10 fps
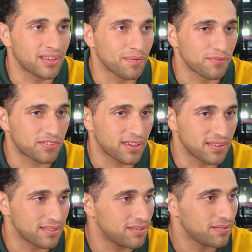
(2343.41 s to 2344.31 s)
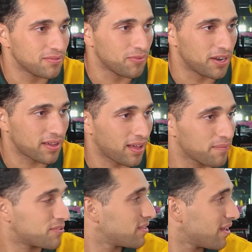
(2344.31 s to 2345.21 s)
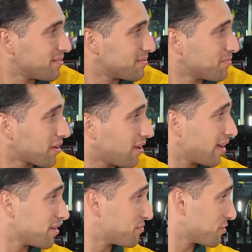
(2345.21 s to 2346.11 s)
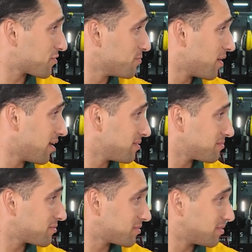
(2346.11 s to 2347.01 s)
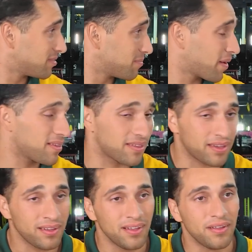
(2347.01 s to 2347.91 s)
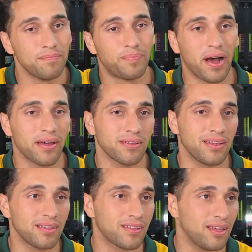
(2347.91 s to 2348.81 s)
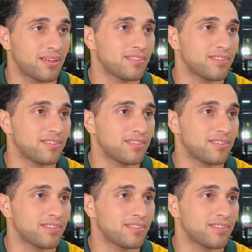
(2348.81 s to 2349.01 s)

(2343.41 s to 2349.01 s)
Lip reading: a double standard when it comes to those Mokaev versus Umar debate there. But in